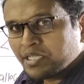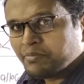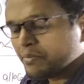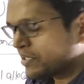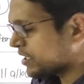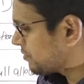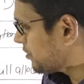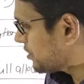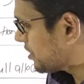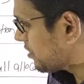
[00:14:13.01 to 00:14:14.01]
minimum
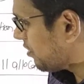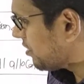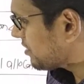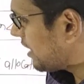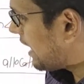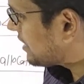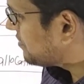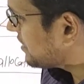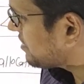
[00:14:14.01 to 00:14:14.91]
transportation cost. As we